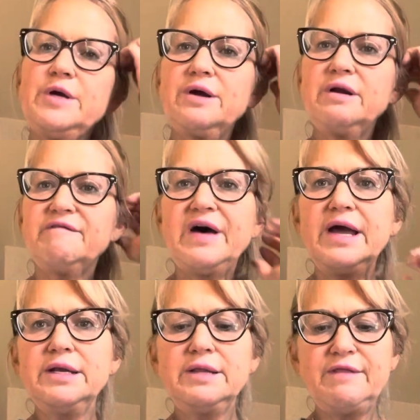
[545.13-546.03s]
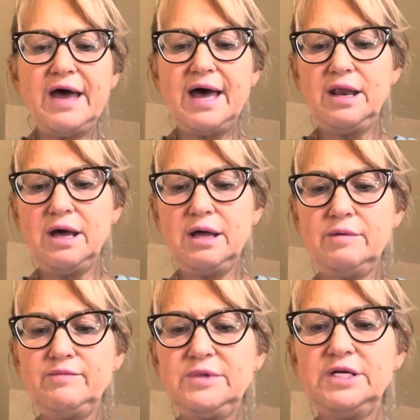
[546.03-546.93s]
you're going to find that,
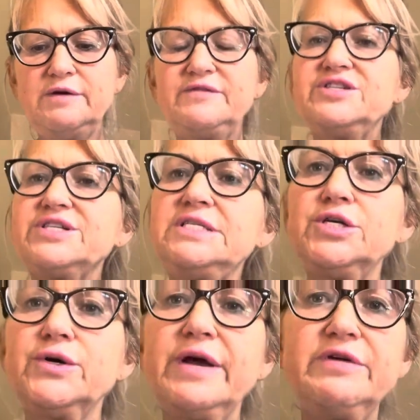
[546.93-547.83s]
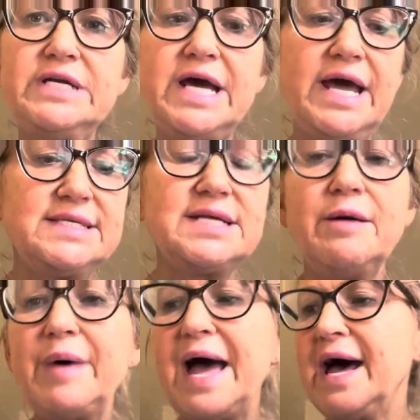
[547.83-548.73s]
if you just do it every day, it's
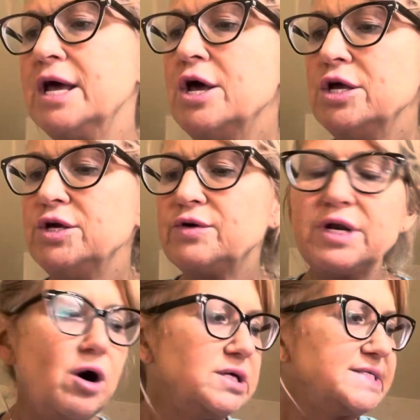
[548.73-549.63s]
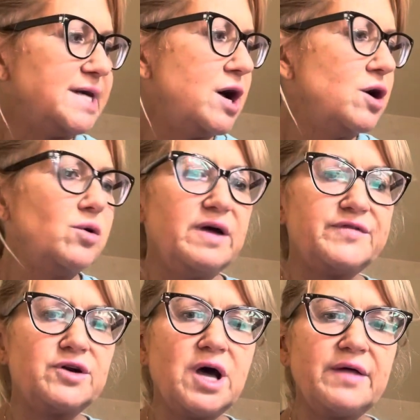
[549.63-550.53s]
not bad. You can also,
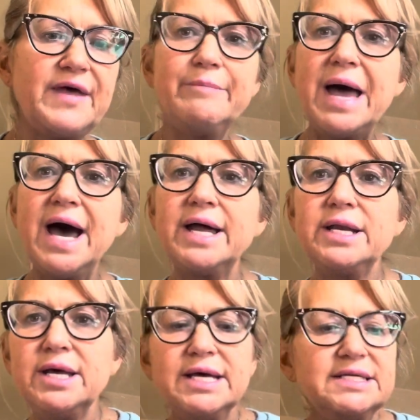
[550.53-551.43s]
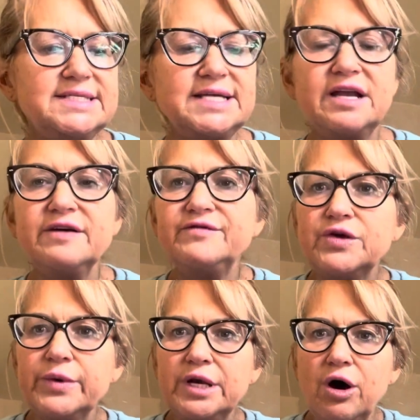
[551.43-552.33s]
if they're not that bad, instead of
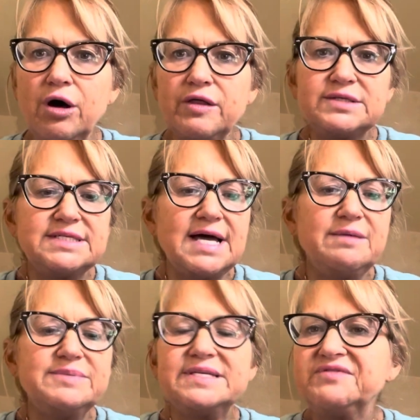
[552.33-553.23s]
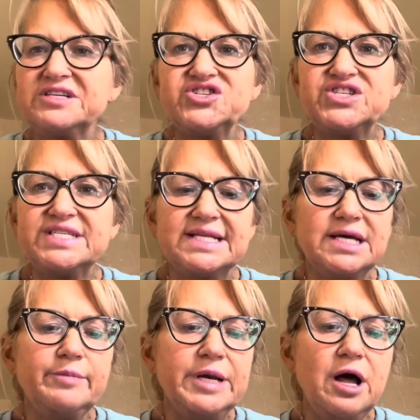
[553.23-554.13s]
doing all those steps, if there's just a
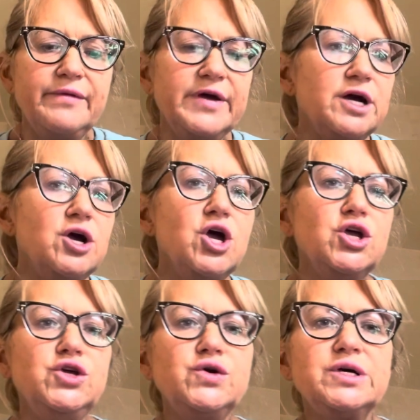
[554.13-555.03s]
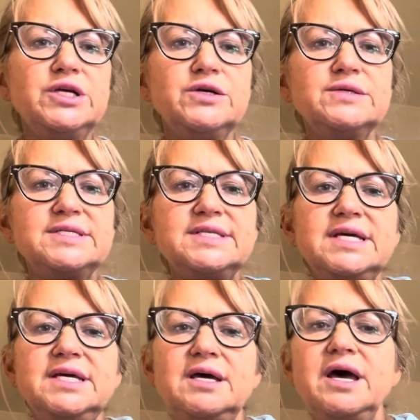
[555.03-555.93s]
little bit on there, you can use
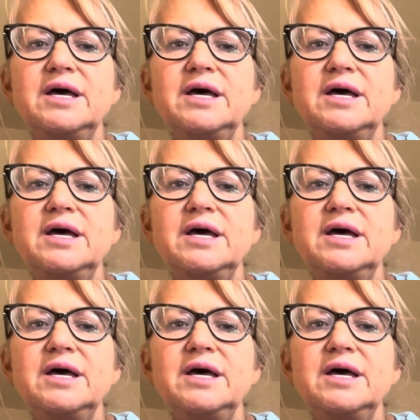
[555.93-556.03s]
the